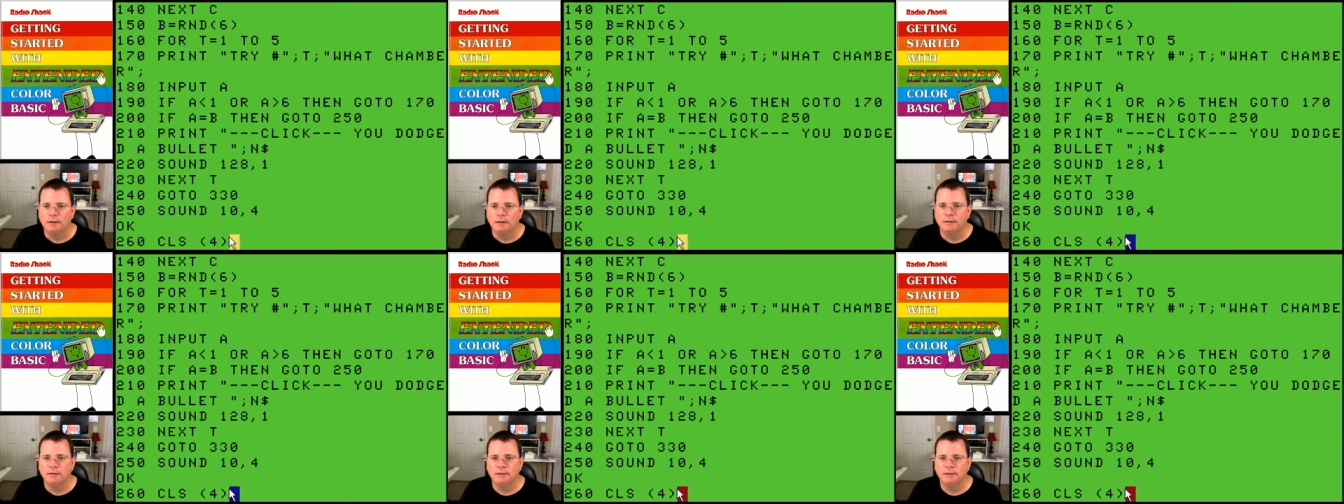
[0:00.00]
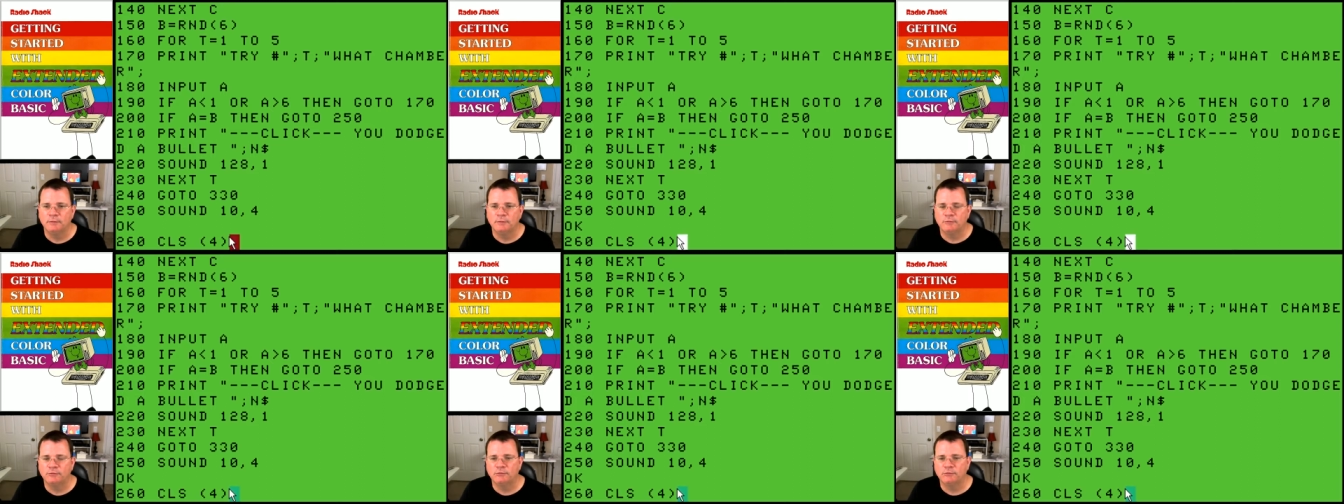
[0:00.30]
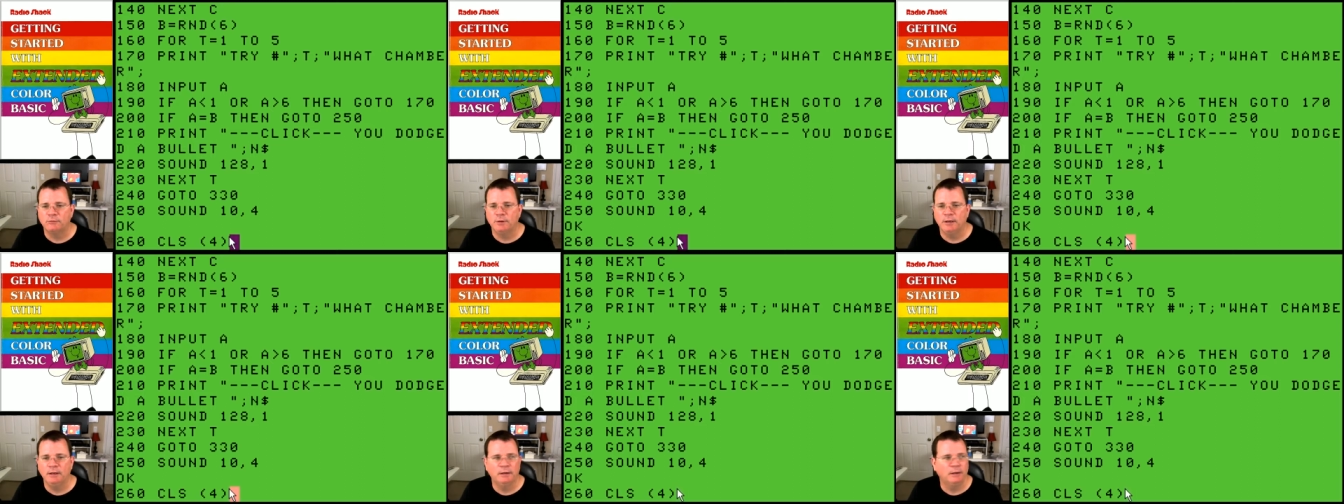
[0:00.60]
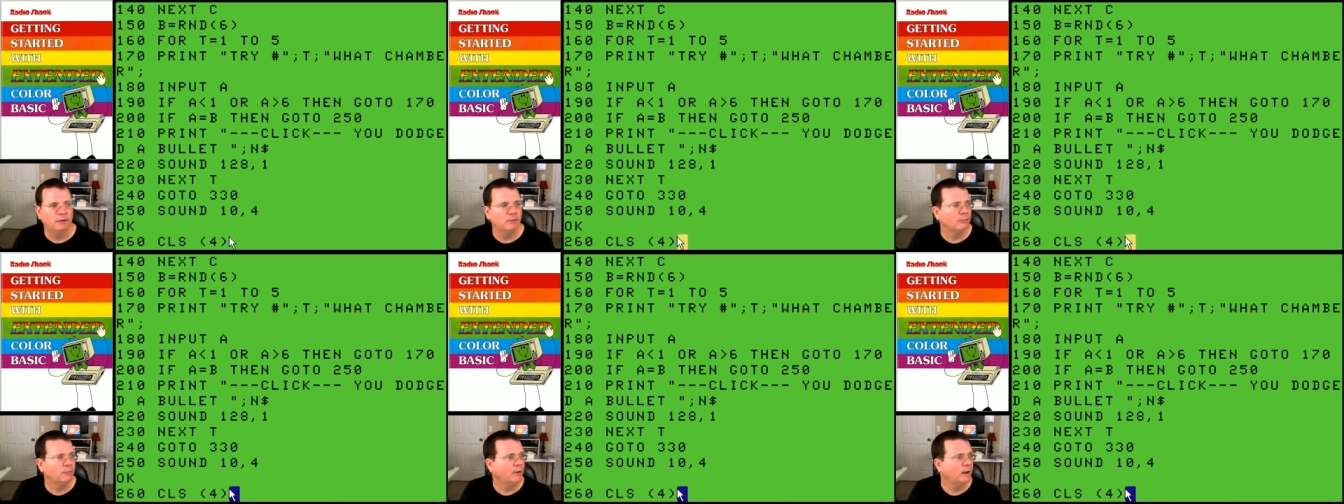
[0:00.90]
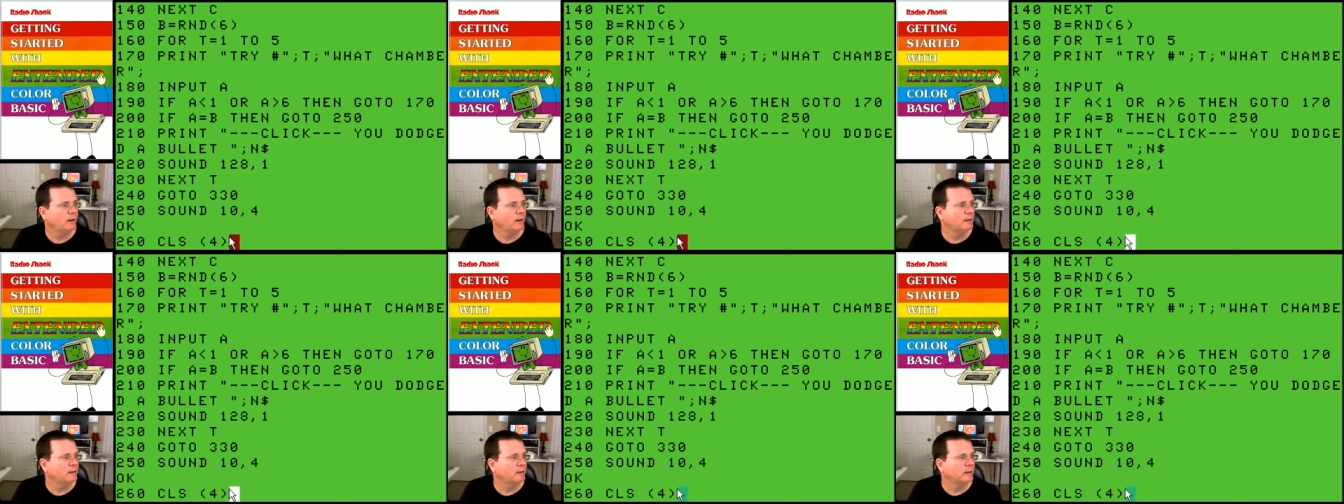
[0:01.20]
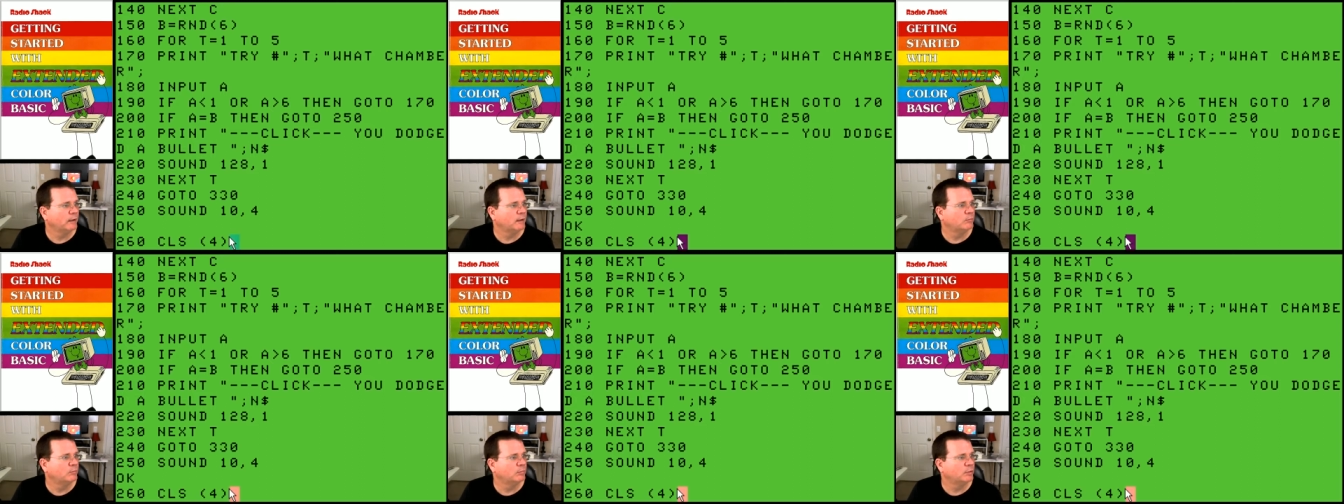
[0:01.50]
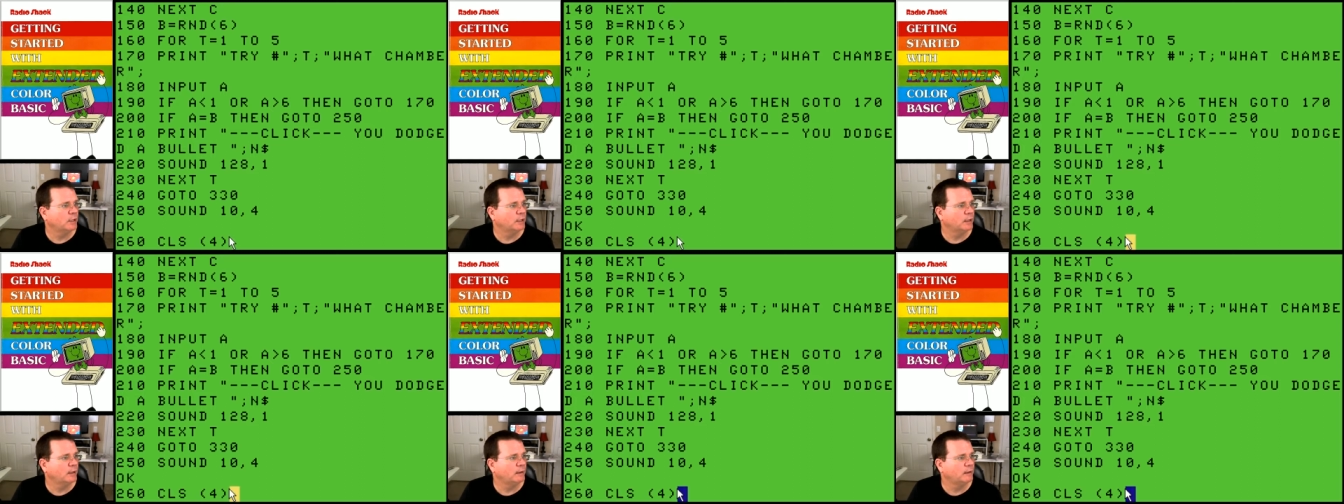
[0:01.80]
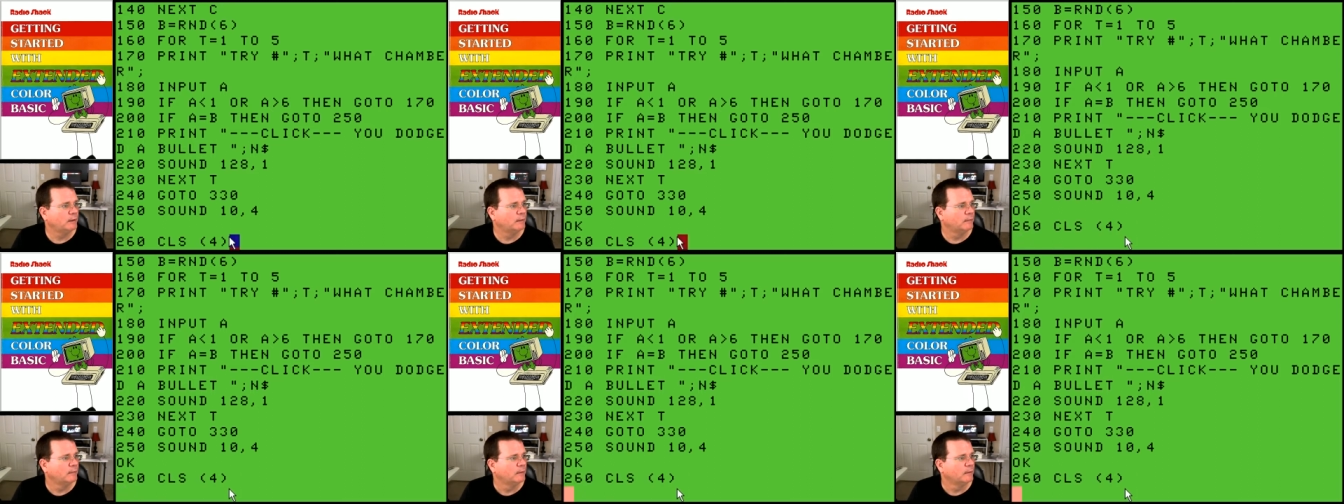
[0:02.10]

clear the screen in red like blood.